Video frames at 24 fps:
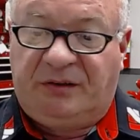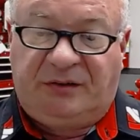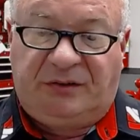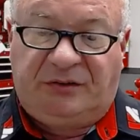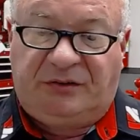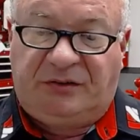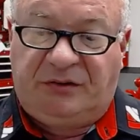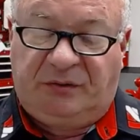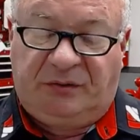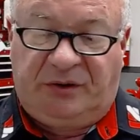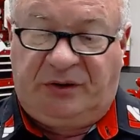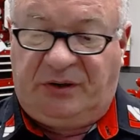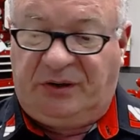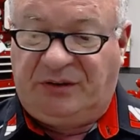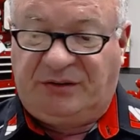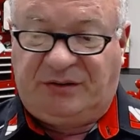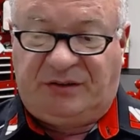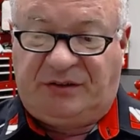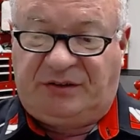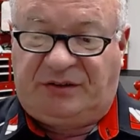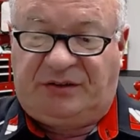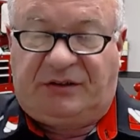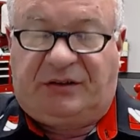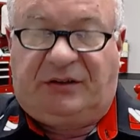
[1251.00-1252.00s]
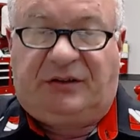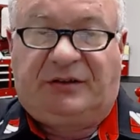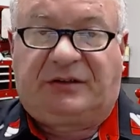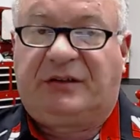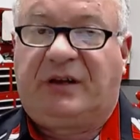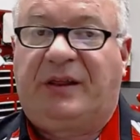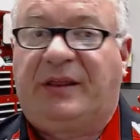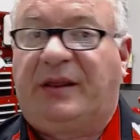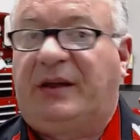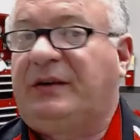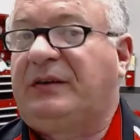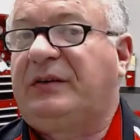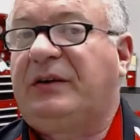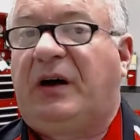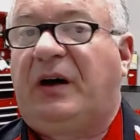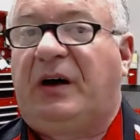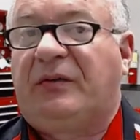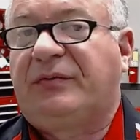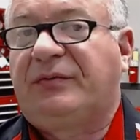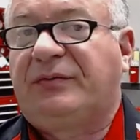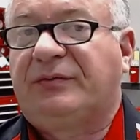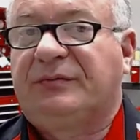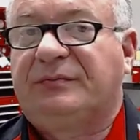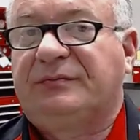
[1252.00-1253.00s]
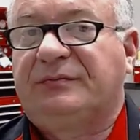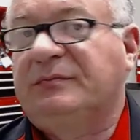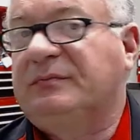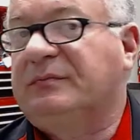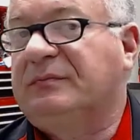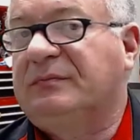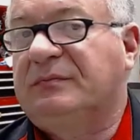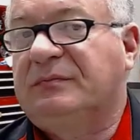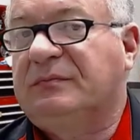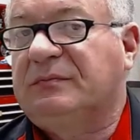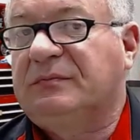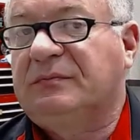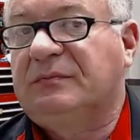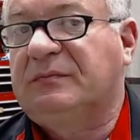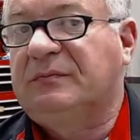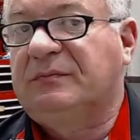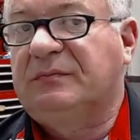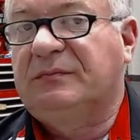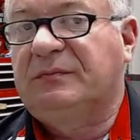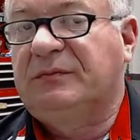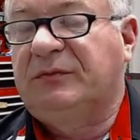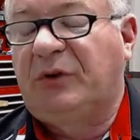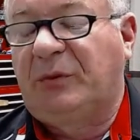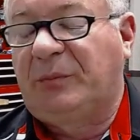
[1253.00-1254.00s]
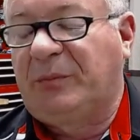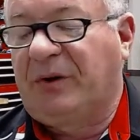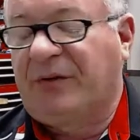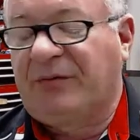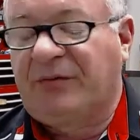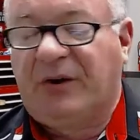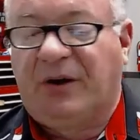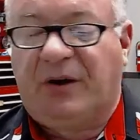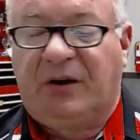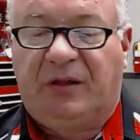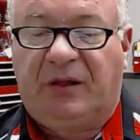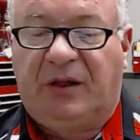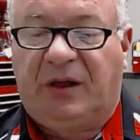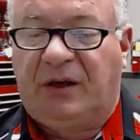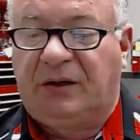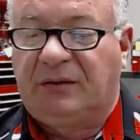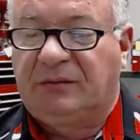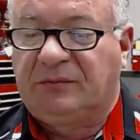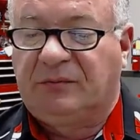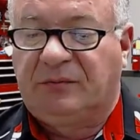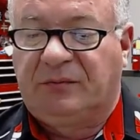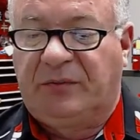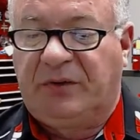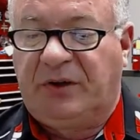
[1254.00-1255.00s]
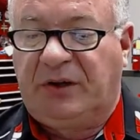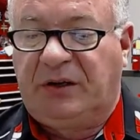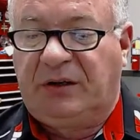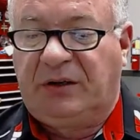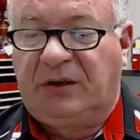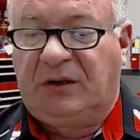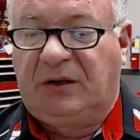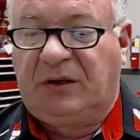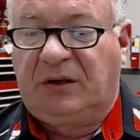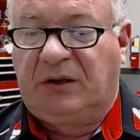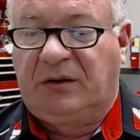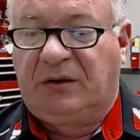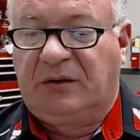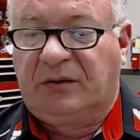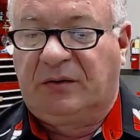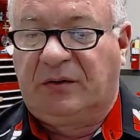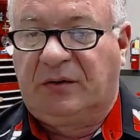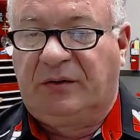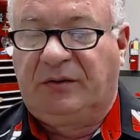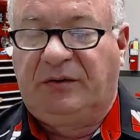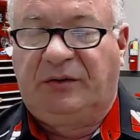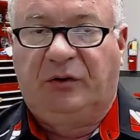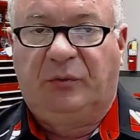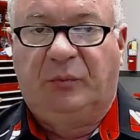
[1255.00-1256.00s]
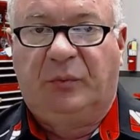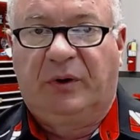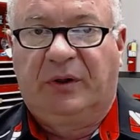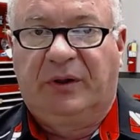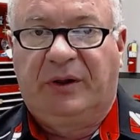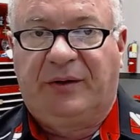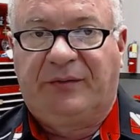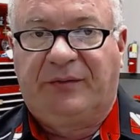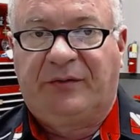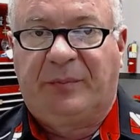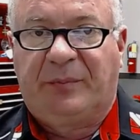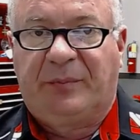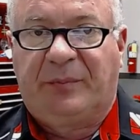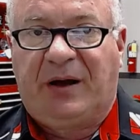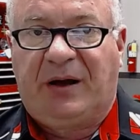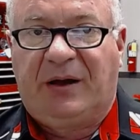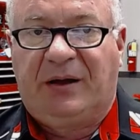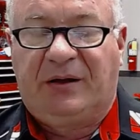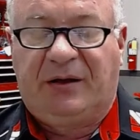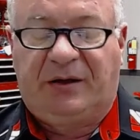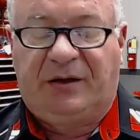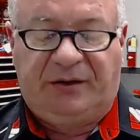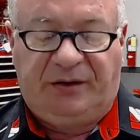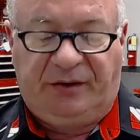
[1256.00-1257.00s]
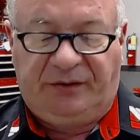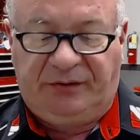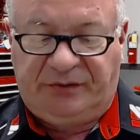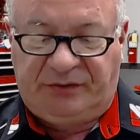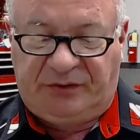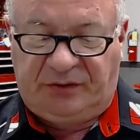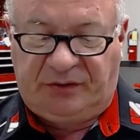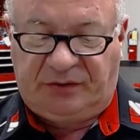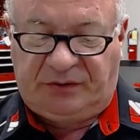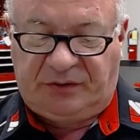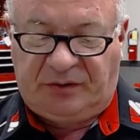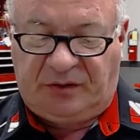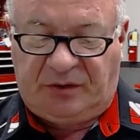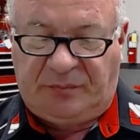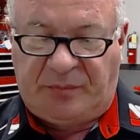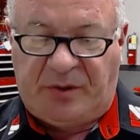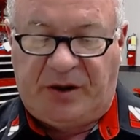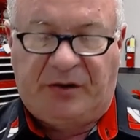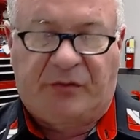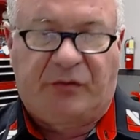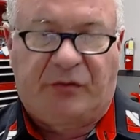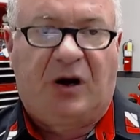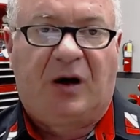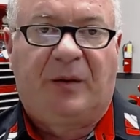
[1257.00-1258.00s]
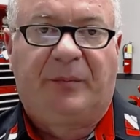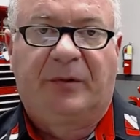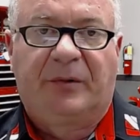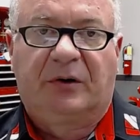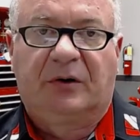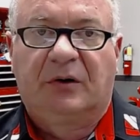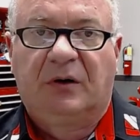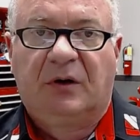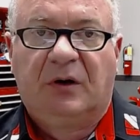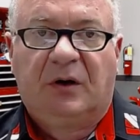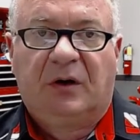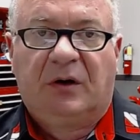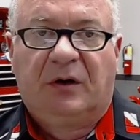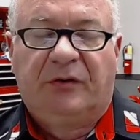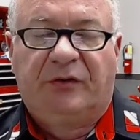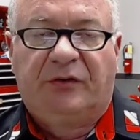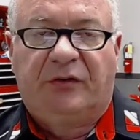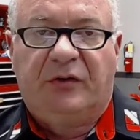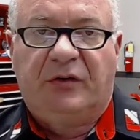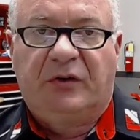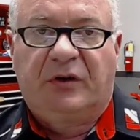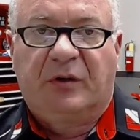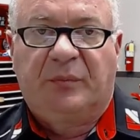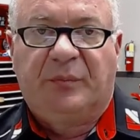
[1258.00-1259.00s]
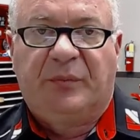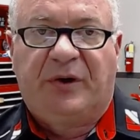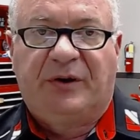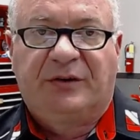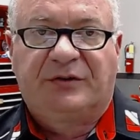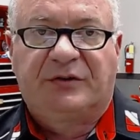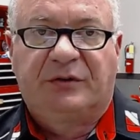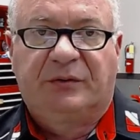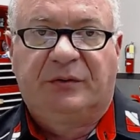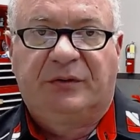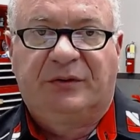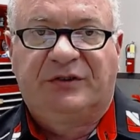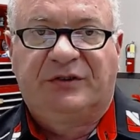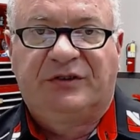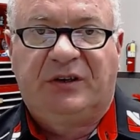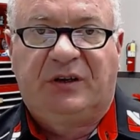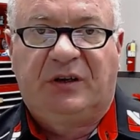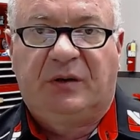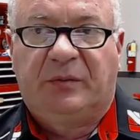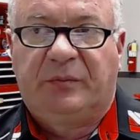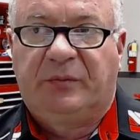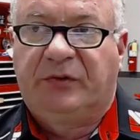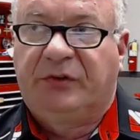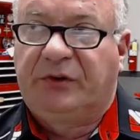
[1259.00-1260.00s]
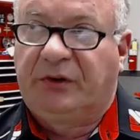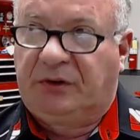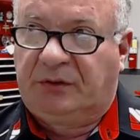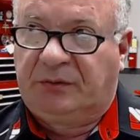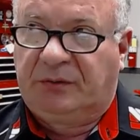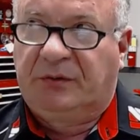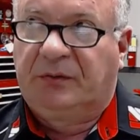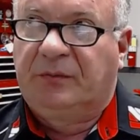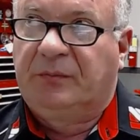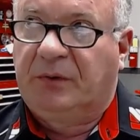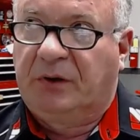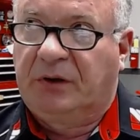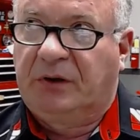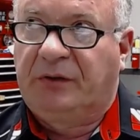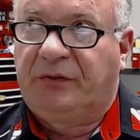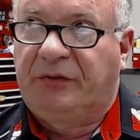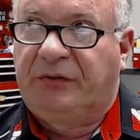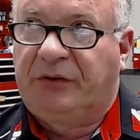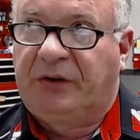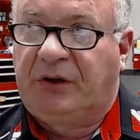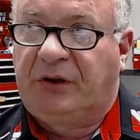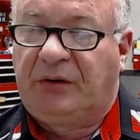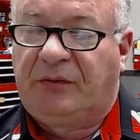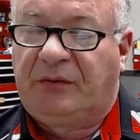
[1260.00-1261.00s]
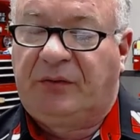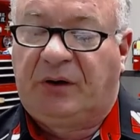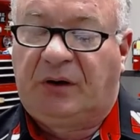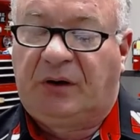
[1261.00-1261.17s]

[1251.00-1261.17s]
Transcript: Julian, is it's, it's not that tough don't be afraid of that. I mean, uh, you will have to buy a decent uh, micrometer so you can measure the shims and a good set of